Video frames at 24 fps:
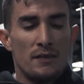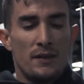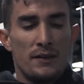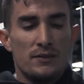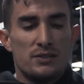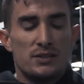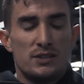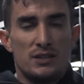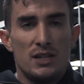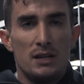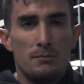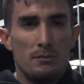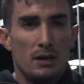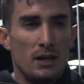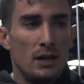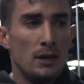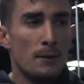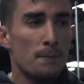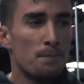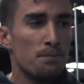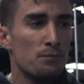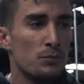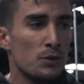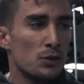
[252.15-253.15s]
They've seen me
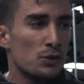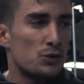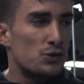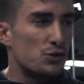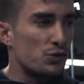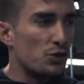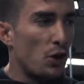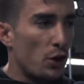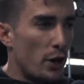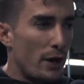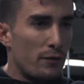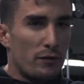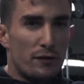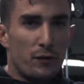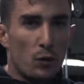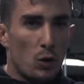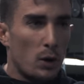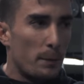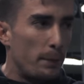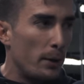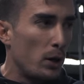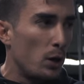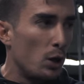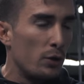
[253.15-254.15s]
start
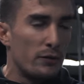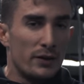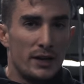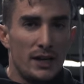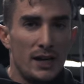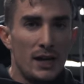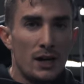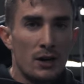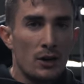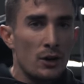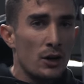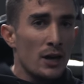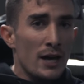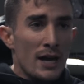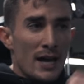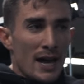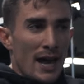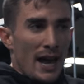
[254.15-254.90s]
Everforward Apparel over here,